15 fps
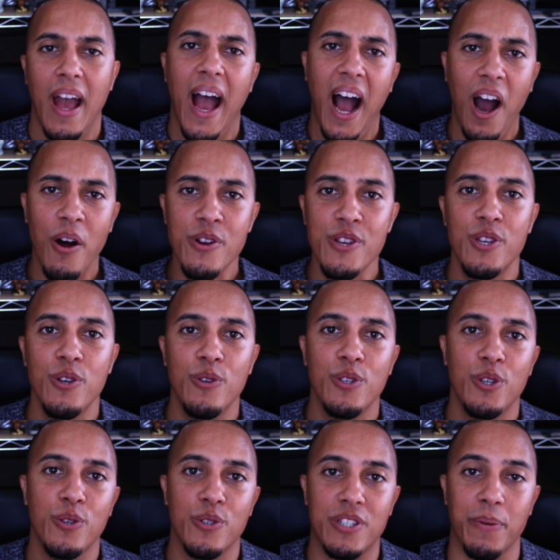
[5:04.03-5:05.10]
How do you
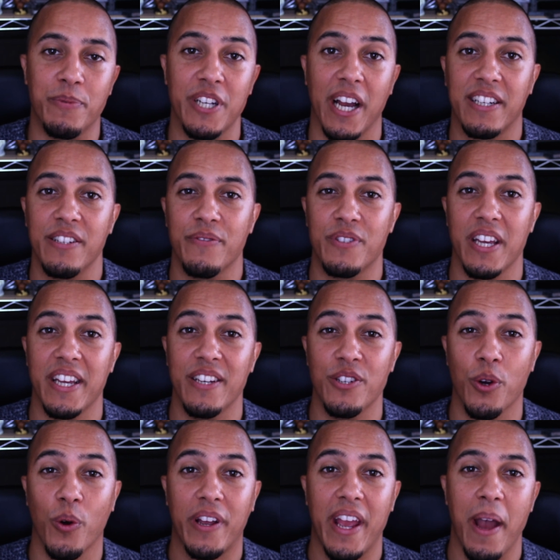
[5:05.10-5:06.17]
use objectives in
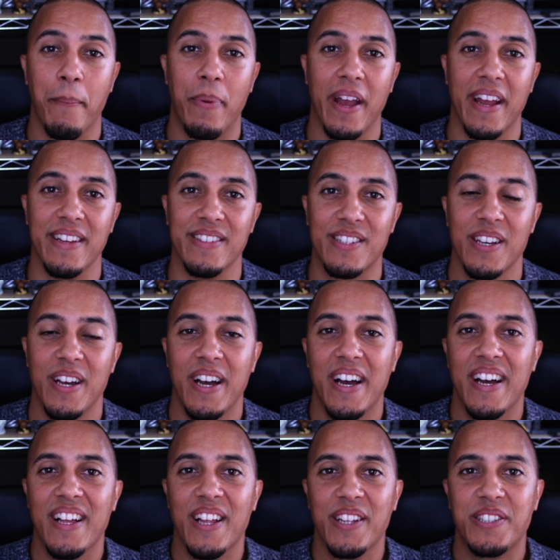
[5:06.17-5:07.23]
your campaigns?
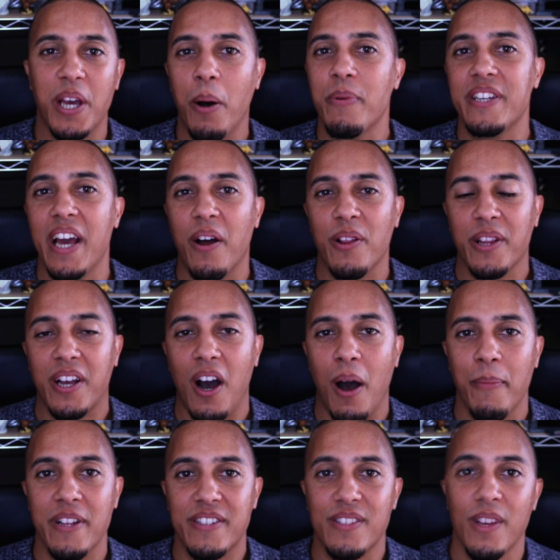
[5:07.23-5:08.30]
Tell me down in the
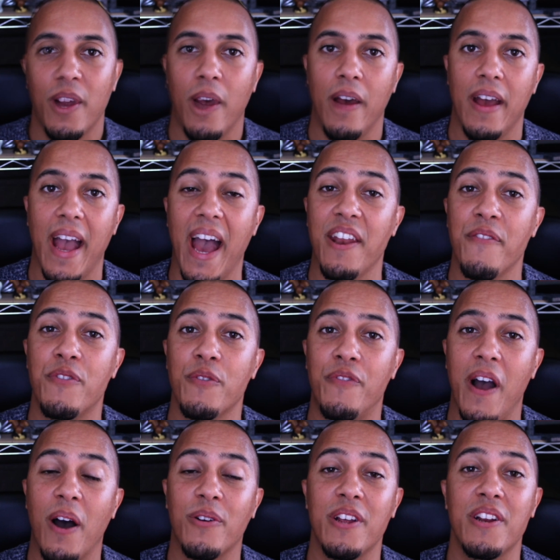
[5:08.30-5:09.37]
comments. And if you
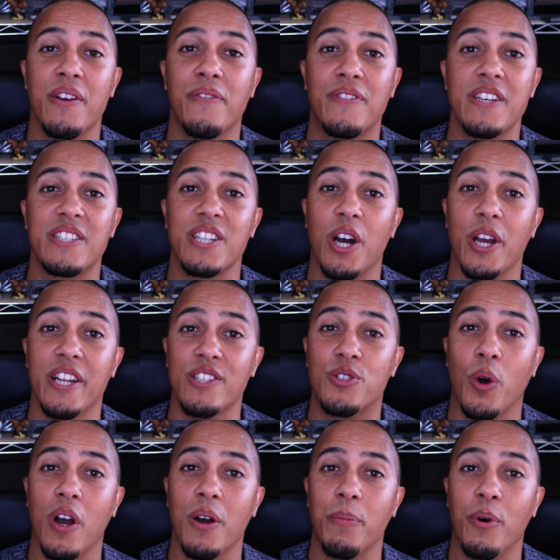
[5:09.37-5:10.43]
found any of this
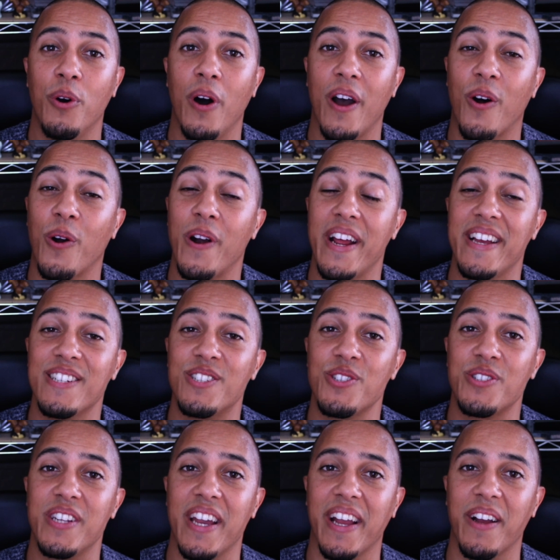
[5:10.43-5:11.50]
enjoyable or
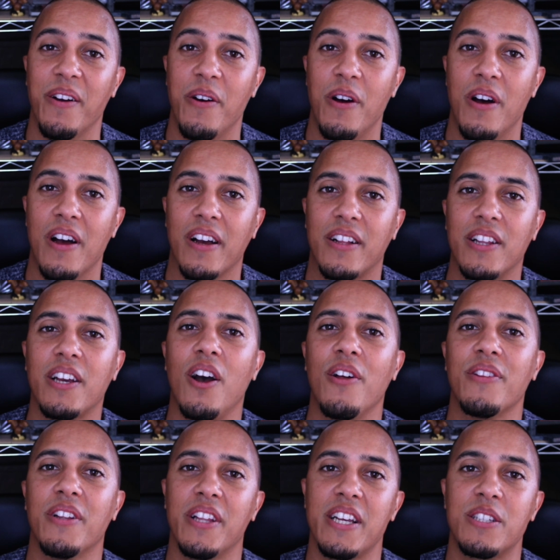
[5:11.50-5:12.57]
interesting, click on
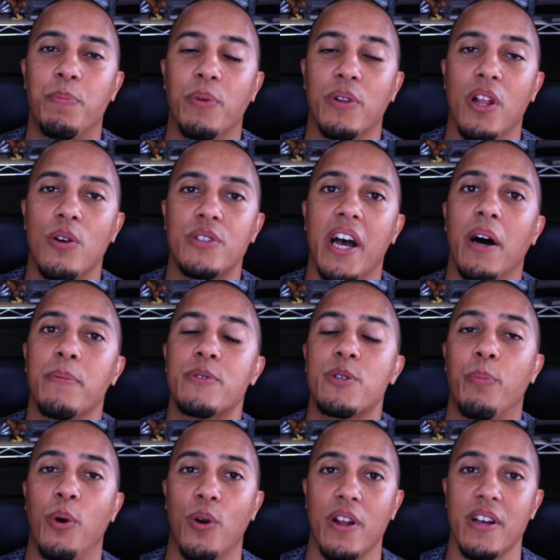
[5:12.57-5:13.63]
the links below to help
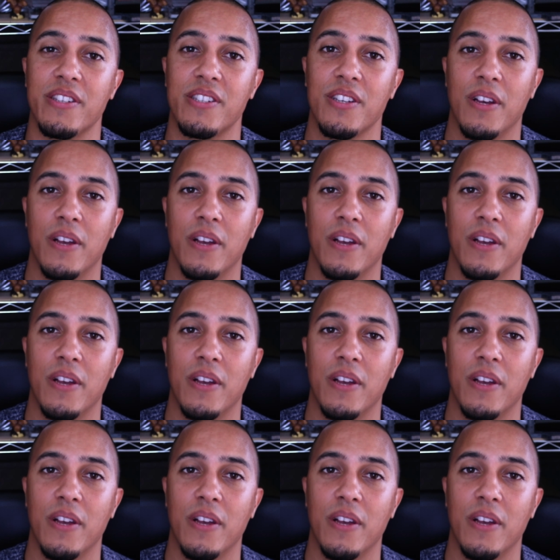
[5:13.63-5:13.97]
support us.